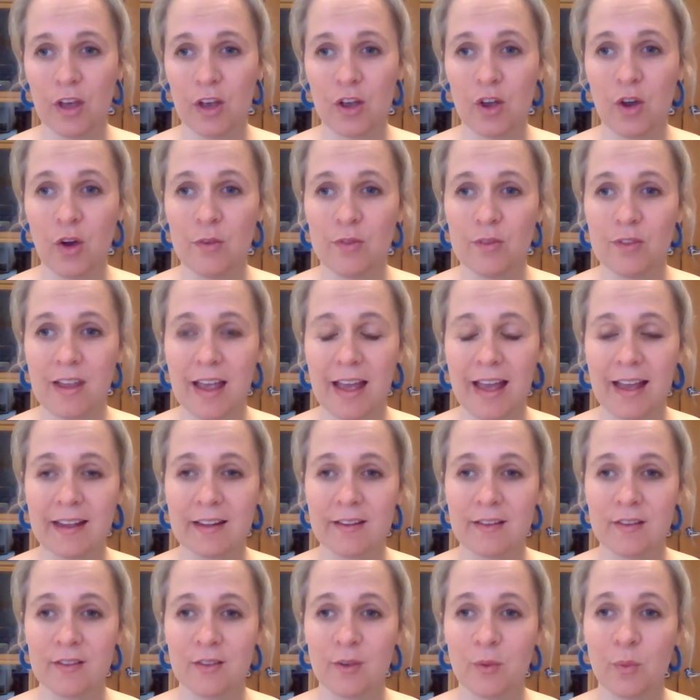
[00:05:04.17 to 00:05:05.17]
the
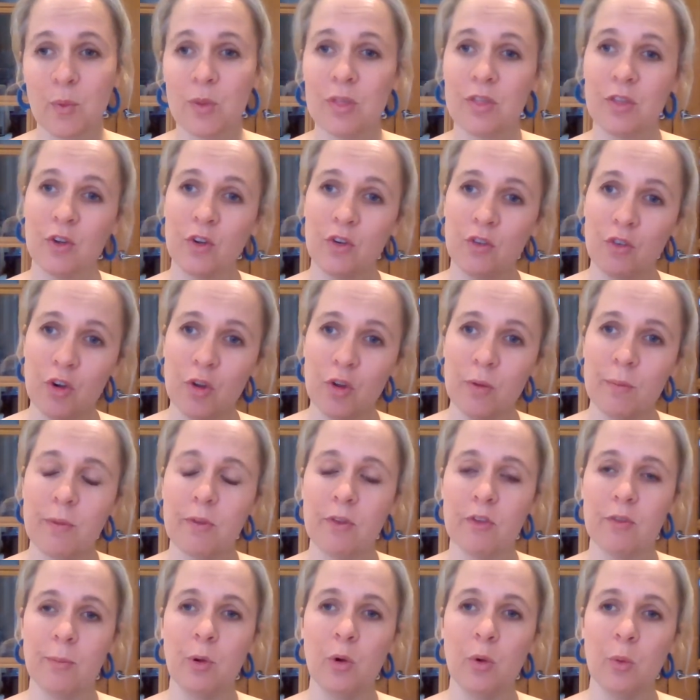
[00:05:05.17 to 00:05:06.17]
contact with the group, the
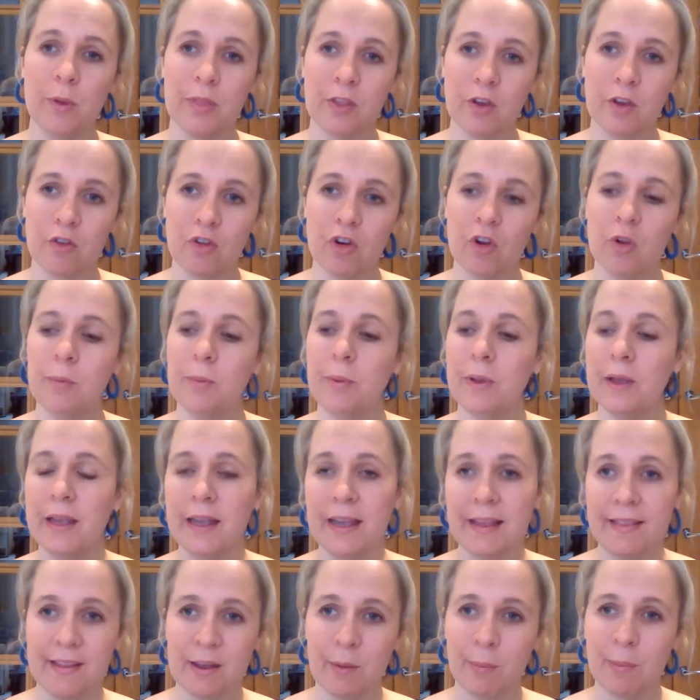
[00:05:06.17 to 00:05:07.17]
support with the group.
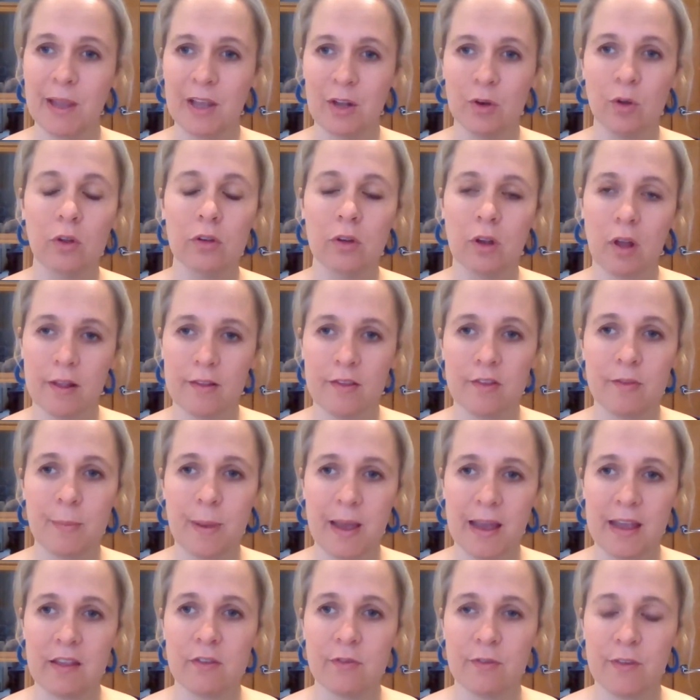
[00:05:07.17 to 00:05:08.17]
There'll be an online
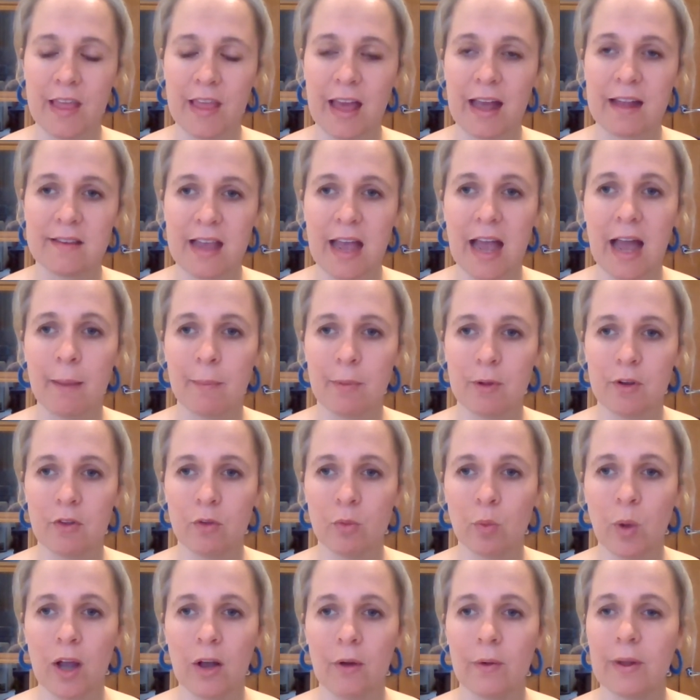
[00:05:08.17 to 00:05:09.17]
space for that to happen
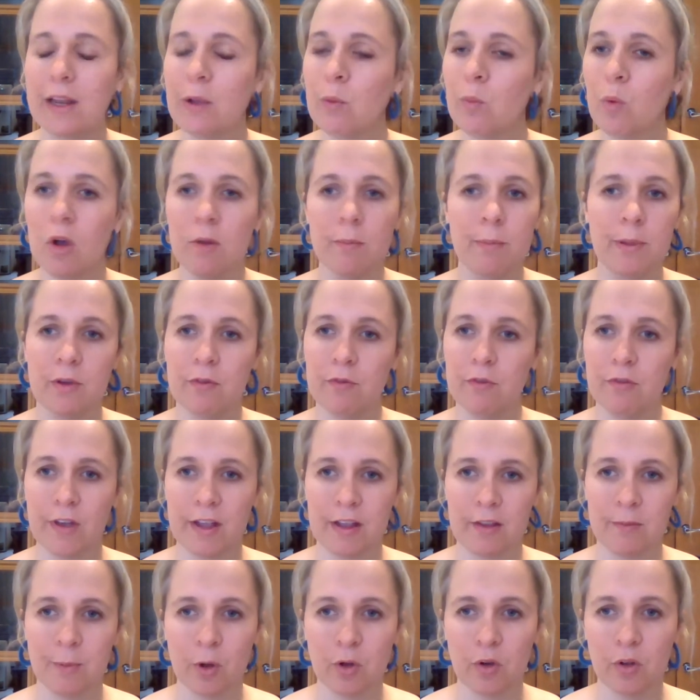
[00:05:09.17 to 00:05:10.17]
as well. And it won't be on
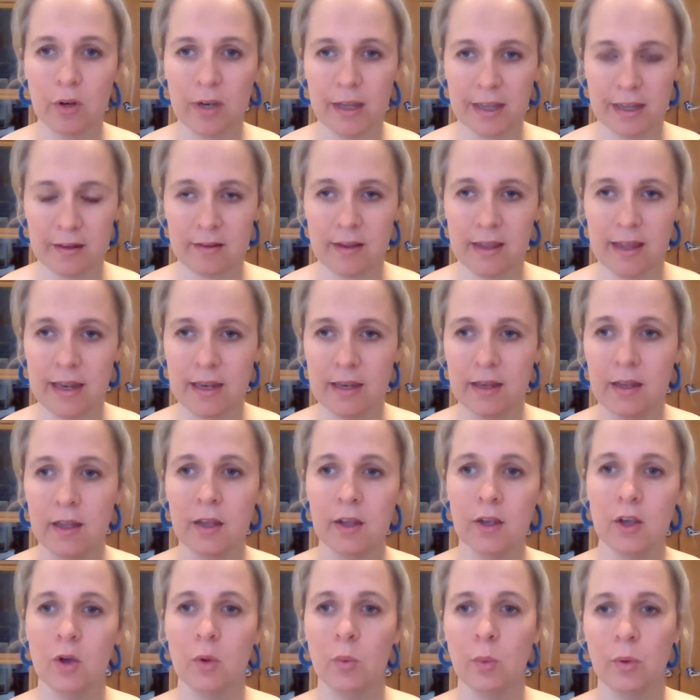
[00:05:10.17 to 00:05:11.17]
Facebook or LinkedIn.
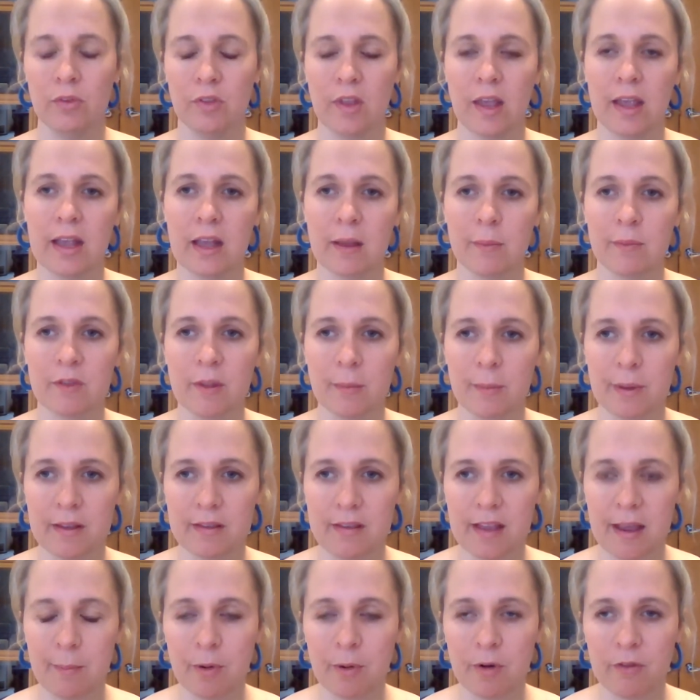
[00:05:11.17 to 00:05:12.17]
We're setting up something
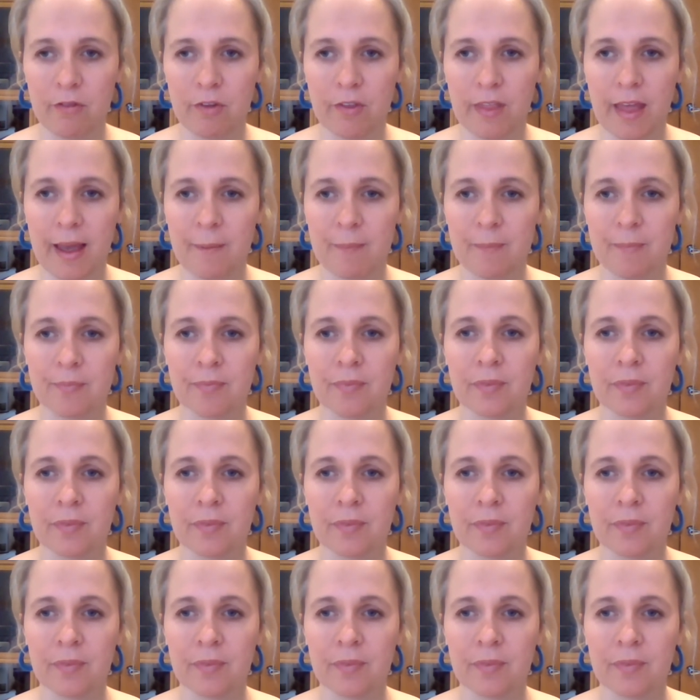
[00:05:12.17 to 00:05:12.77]
separate for that.